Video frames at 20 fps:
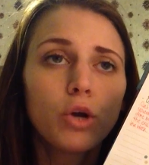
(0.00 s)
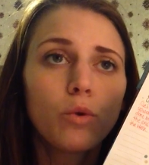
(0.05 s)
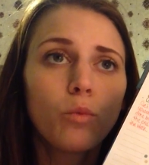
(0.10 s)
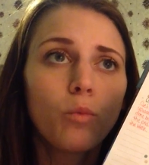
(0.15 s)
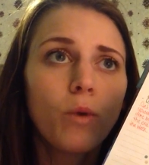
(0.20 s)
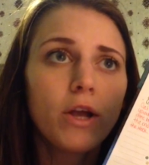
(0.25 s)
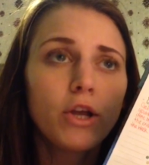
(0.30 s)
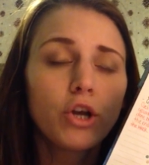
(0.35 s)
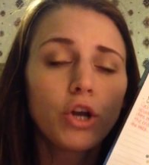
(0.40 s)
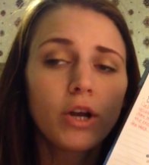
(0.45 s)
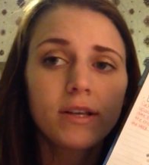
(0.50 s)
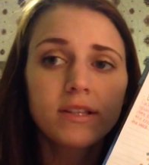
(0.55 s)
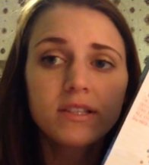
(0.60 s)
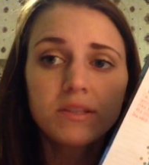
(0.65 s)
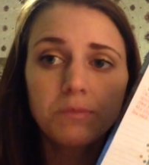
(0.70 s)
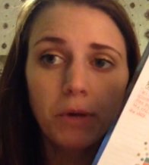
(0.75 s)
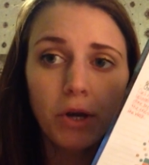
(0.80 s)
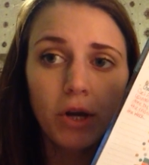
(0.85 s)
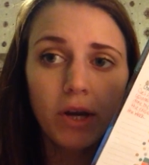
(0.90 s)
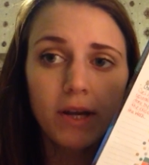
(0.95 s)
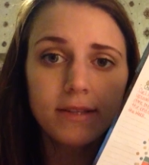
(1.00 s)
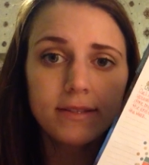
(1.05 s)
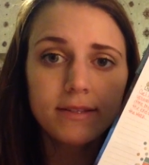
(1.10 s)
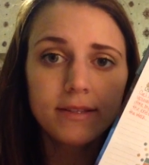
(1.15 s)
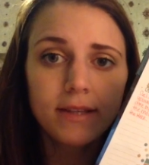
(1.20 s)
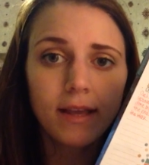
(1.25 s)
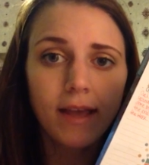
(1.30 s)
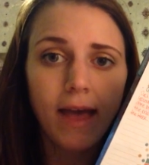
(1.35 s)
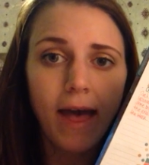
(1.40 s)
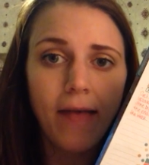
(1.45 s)
what you're
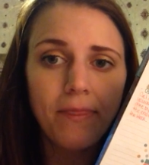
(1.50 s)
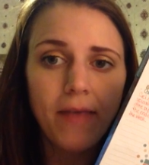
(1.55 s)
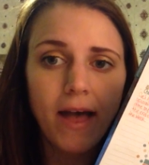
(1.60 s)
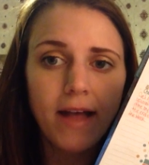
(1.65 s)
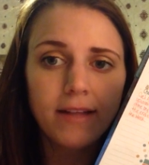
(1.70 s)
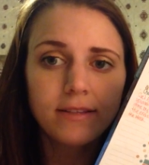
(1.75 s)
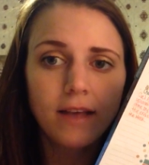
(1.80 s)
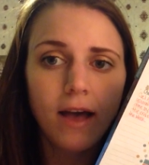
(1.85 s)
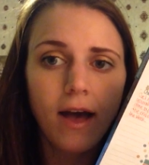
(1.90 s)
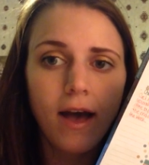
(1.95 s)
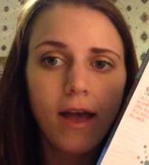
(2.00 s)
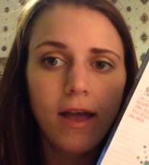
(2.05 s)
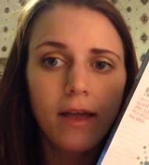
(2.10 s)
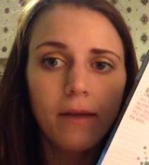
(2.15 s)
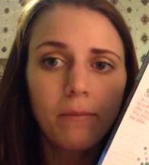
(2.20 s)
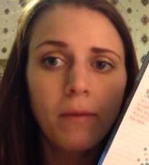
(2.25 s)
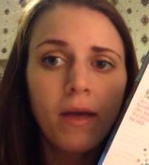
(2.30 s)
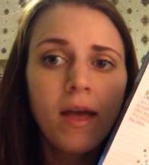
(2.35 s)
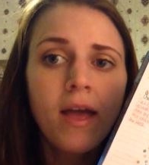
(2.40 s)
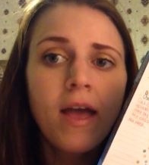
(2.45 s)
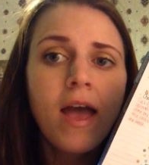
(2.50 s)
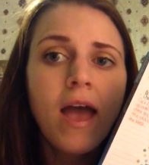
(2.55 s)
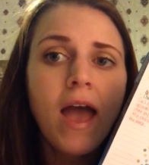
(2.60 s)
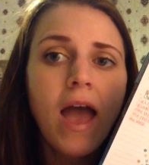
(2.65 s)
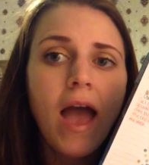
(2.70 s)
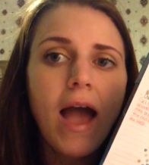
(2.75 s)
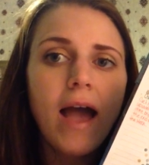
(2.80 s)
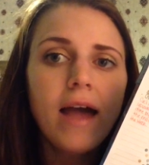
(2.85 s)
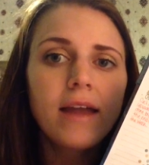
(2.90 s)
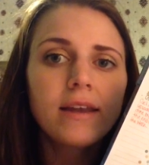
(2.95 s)
experiencing at that time.
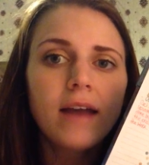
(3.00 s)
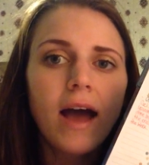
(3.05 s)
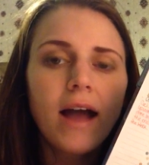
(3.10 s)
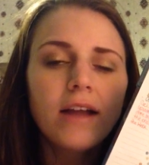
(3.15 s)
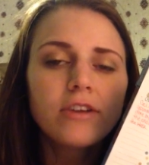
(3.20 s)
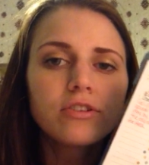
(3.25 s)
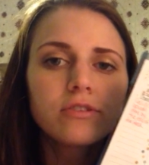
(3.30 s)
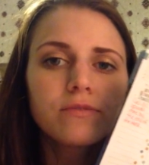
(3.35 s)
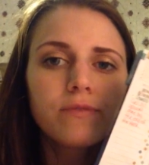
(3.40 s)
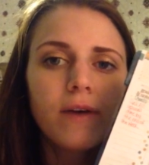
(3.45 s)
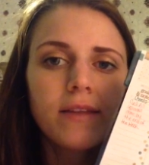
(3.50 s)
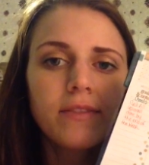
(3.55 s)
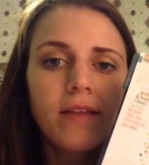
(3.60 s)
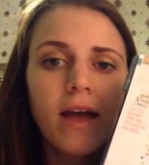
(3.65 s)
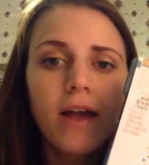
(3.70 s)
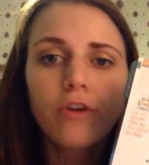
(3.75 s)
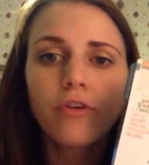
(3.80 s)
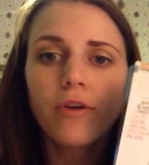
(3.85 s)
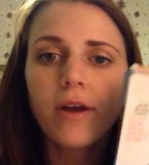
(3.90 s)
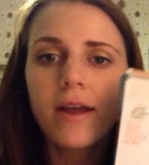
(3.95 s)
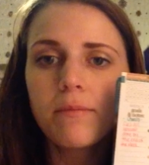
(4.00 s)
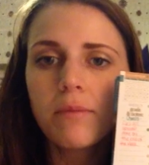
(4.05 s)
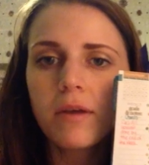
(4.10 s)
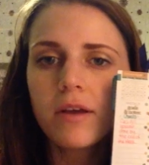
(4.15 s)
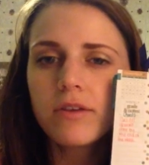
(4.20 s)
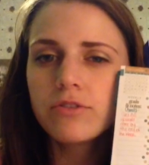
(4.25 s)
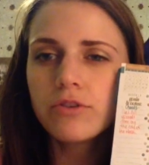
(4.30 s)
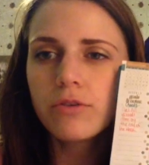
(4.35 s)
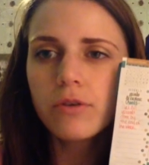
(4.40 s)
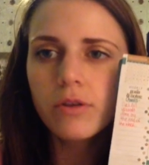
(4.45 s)
And I just find that great
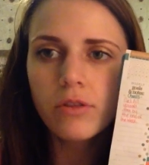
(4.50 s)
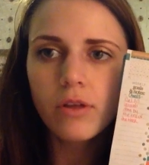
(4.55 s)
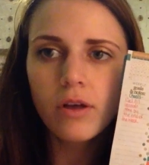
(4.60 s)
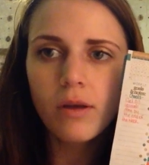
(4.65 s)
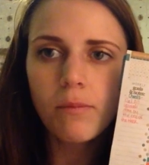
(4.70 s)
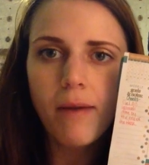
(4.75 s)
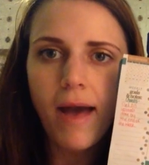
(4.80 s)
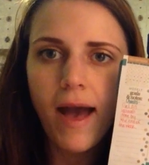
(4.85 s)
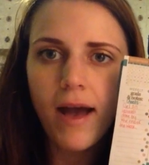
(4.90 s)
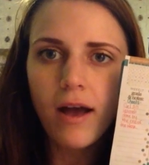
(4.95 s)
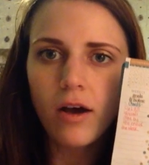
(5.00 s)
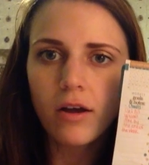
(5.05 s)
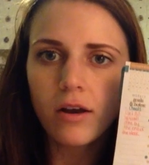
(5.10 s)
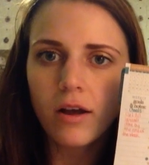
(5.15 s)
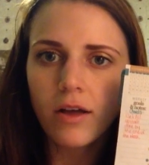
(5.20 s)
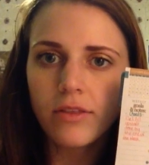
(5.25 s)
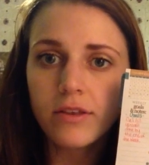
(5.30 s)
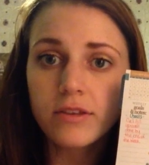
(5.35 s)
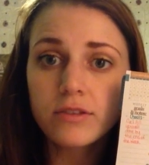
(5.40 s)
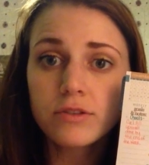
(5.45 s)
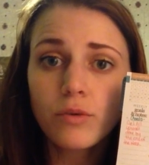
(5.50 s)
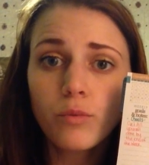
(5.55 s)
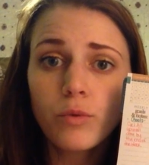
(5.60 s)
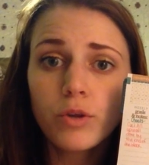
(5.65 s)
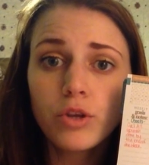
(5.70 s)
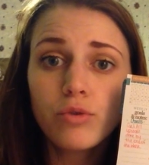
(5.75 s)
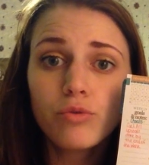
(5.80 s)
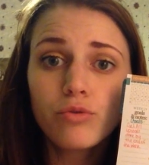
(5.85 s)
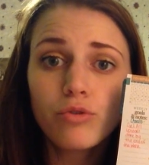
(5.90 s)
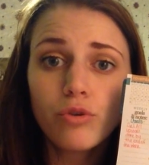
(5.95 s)
because you can look back on all this. So when
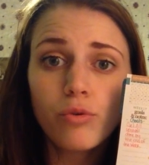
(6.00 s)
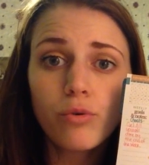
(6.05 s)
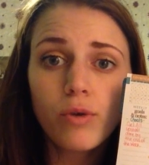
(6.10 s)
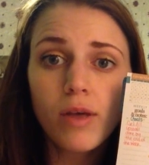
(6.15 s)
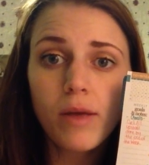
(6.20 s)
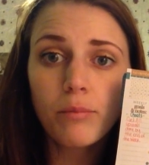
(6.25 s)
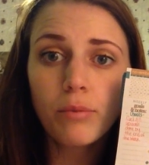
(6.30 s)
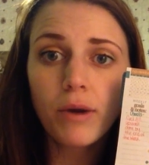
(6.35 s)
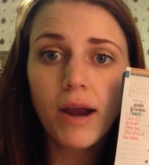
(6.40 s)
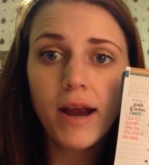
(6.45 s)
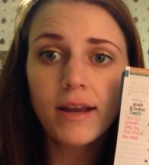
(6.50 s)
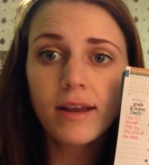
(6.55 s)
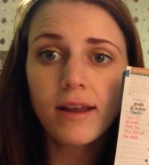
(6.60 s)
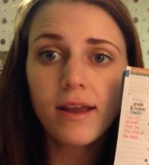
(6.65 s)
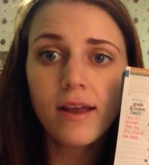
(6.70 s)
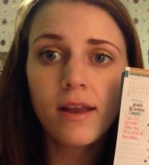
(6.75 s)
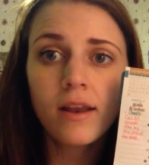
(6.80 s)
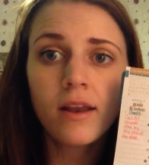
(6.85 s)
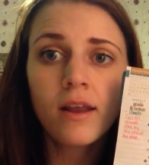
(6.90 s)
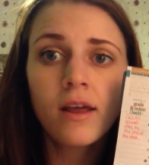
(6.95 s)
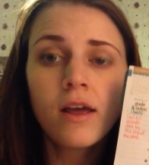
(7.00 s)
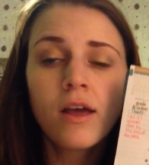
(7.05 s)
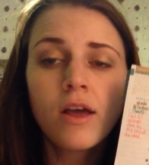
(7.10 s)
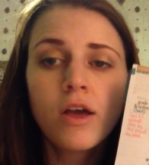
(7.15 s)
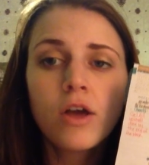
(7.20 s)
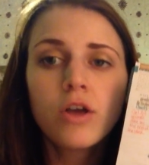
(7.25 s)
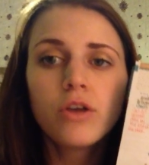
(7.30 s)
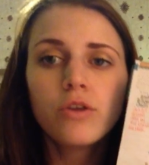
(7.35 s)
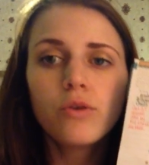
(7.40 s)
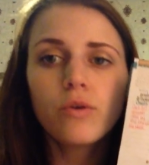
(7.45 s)
you do get pregnant,
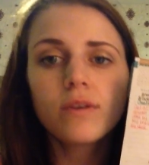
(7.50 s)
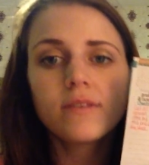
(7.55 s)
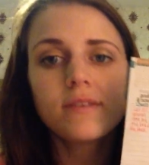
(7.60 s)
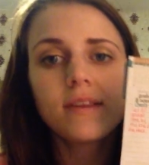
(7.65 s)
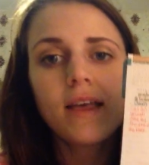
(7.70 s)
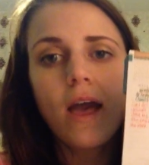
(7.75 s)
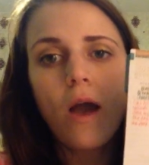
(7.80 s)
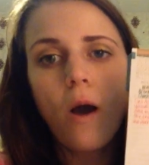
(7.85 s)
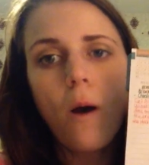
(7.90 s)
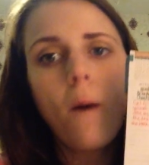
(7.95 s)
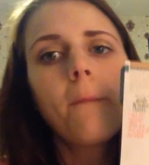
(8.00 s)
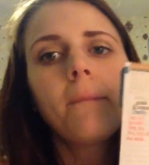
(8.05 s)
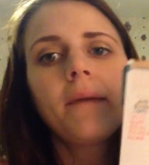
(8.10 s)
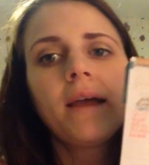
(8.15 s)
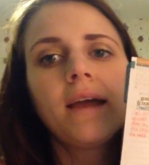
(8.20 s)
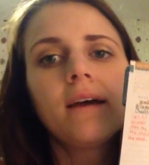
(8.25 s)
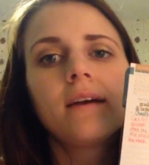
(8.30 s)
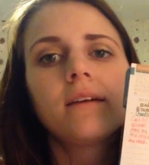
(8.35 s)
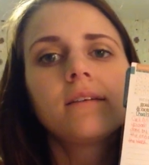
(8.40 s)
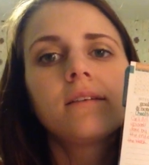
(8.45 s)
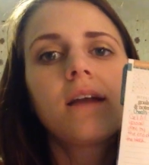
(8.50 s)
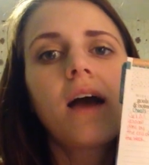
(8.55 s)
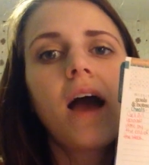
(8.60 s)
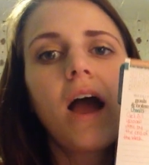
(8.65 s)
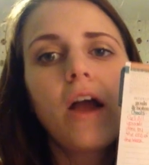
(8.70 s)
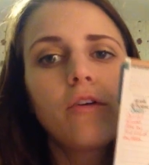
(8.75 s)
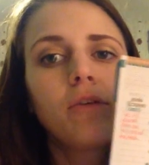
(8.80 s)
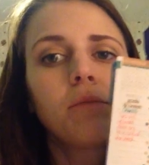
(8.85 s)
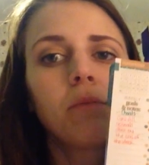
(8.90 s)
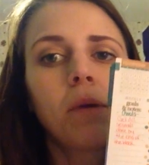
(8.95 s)
you could say, oh man, I
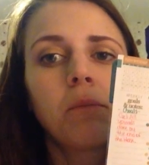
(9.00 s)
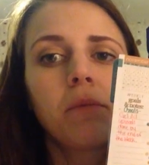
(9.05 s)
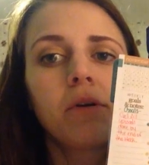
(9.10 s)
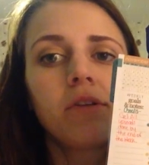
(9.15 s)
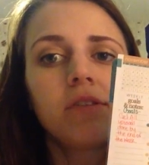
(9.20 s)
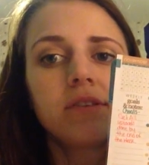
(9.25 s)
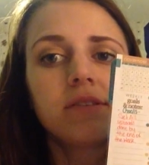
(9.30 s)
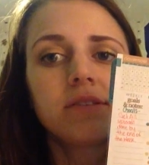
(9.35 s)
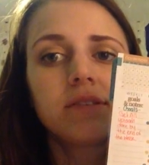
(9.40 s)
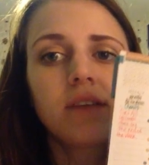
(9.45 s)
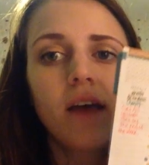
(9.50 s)
remember this